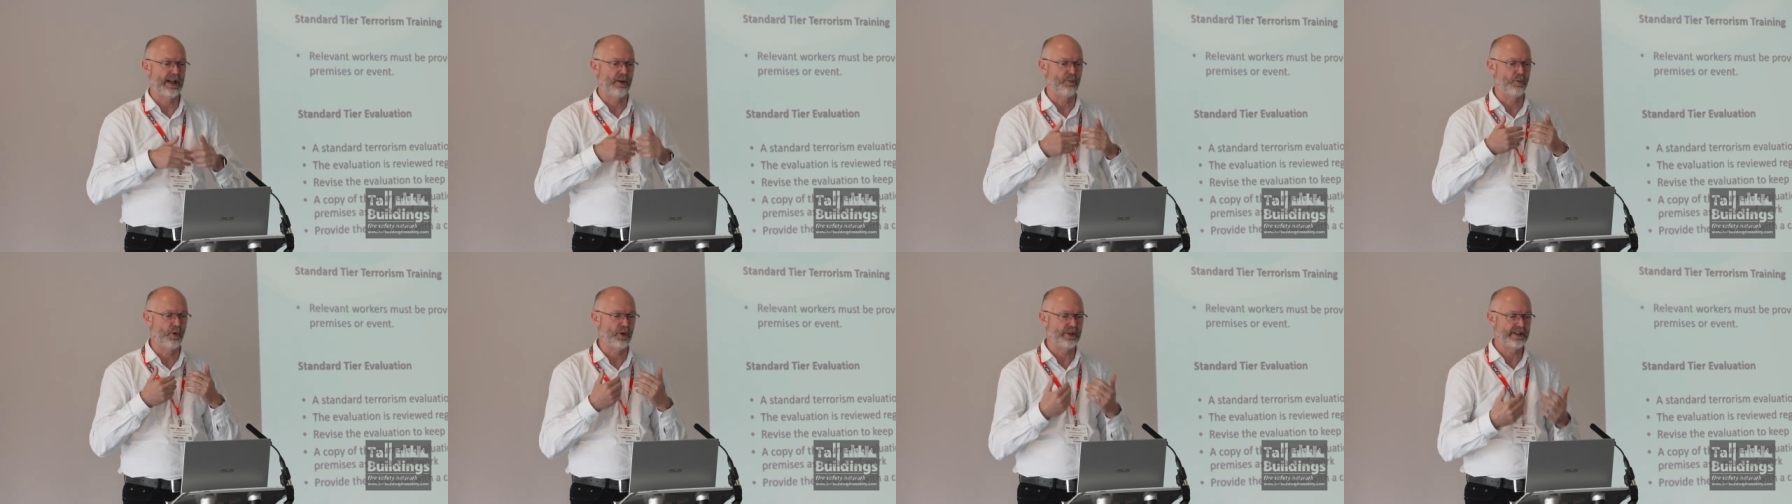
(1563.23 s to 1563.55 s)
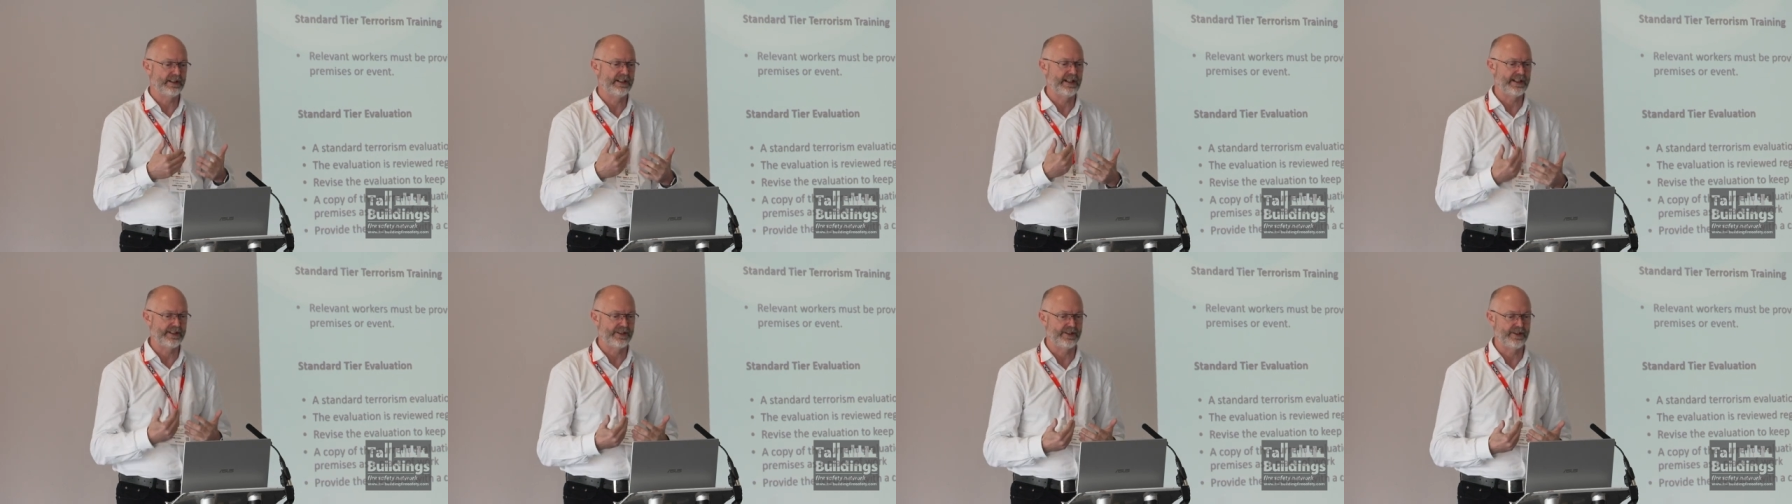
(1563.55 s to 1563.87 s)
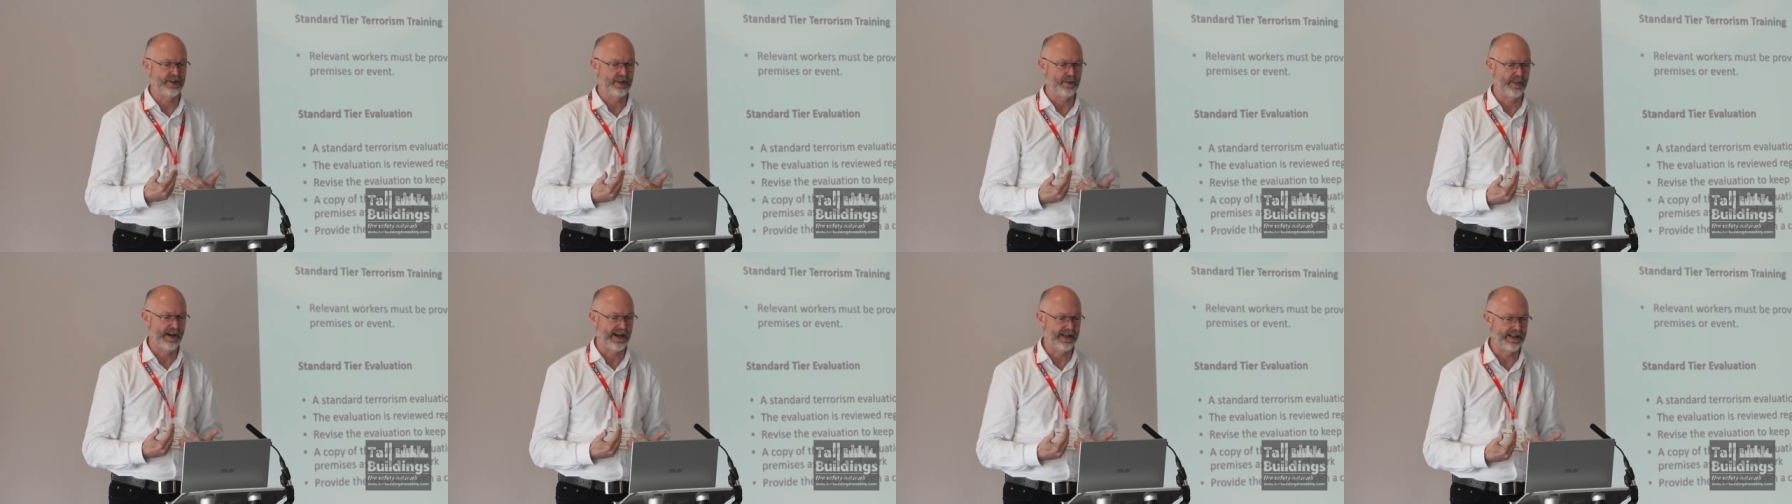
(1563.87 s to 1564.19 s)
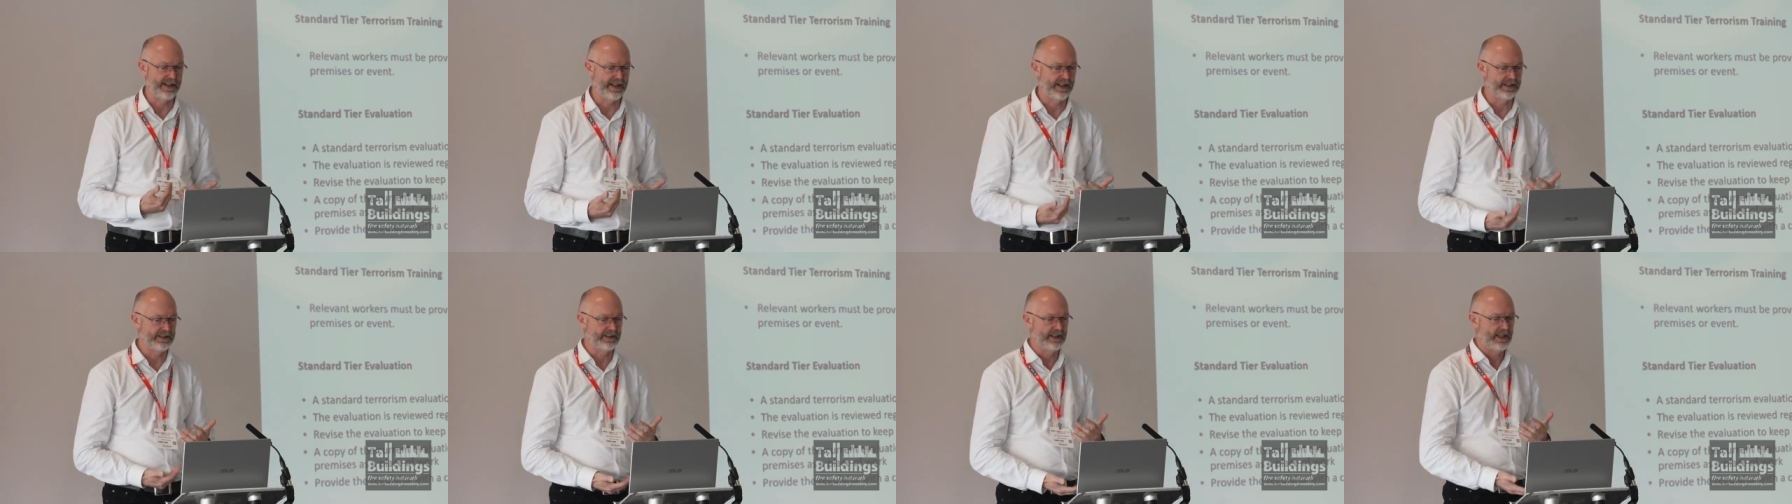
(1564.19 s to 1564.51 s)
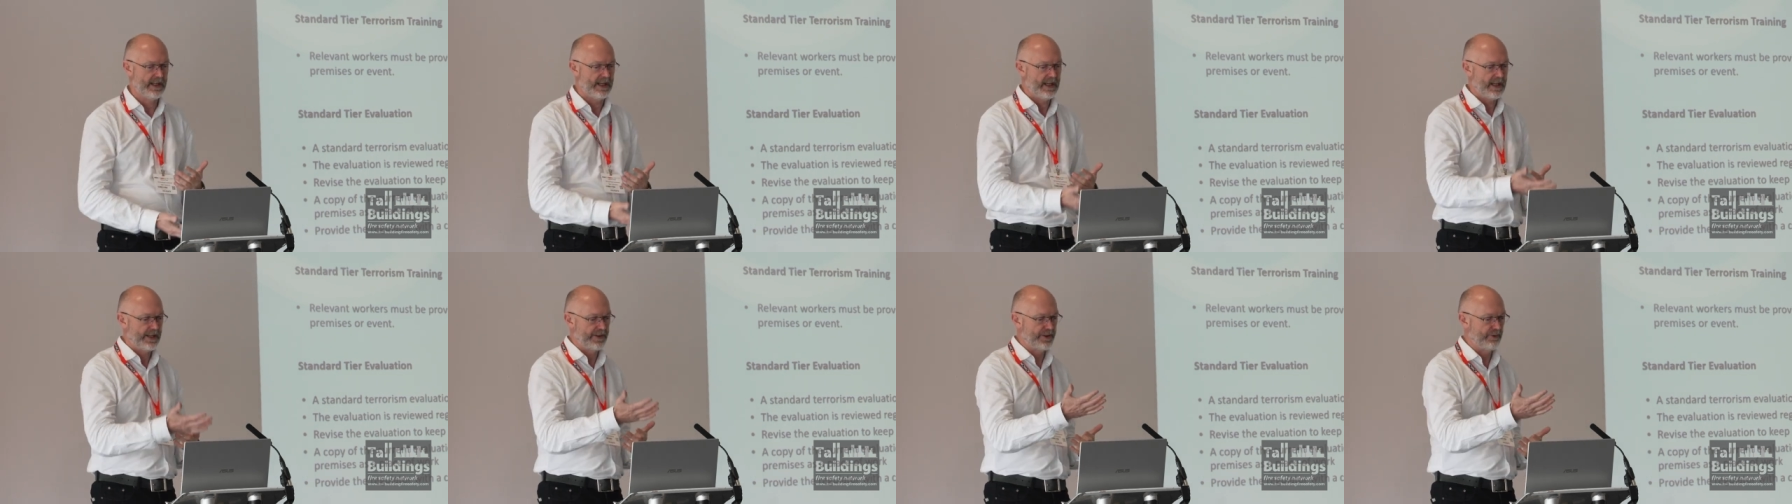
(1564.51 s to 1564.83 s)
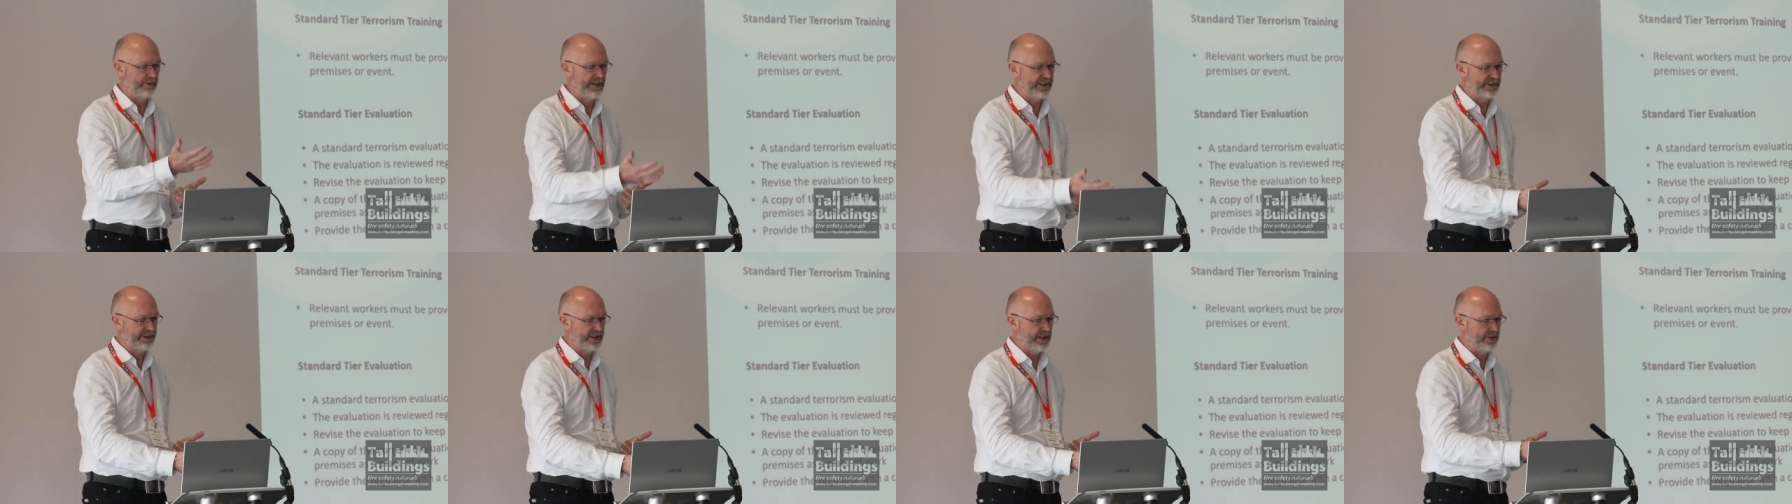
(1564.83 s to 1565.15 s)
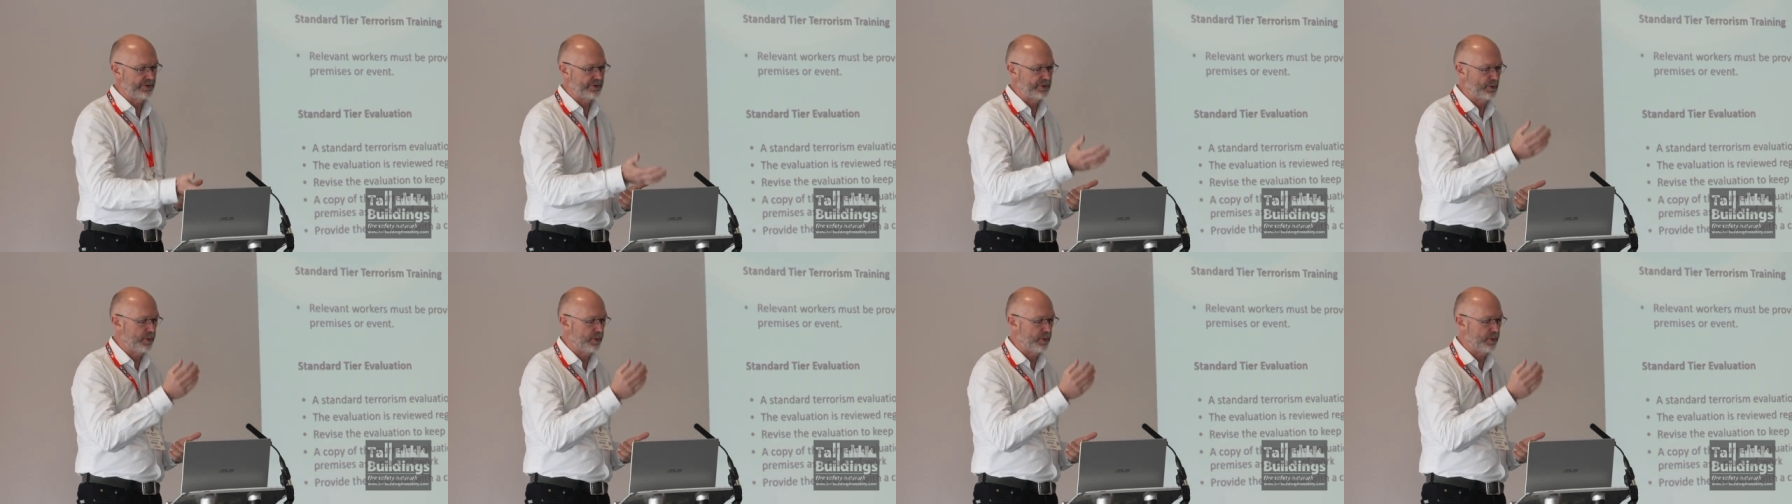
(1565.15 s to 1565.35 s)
and what you need to do about it. And the rest here is